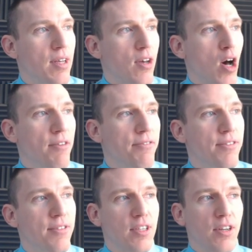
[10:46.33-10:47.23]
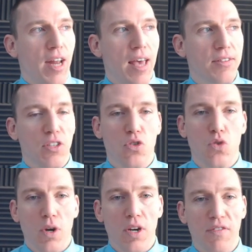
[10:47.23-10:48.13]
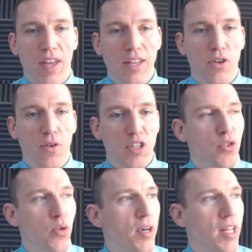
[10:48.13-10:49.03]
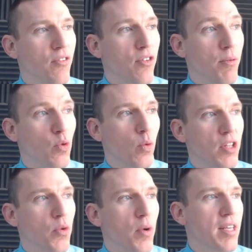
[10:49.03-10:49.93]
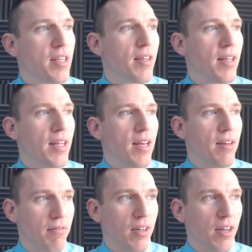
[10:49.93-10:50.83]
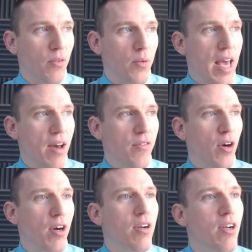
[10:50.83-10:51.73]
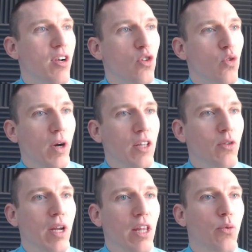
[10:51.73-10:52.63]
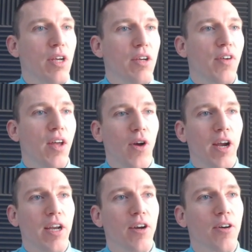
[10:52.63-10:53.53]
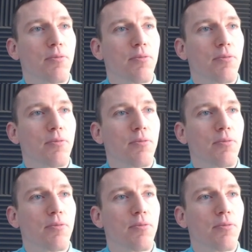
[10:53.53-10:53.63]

off. You know, it has historic events already stored in from 2020. And then, you know, we have our 2023 event right here.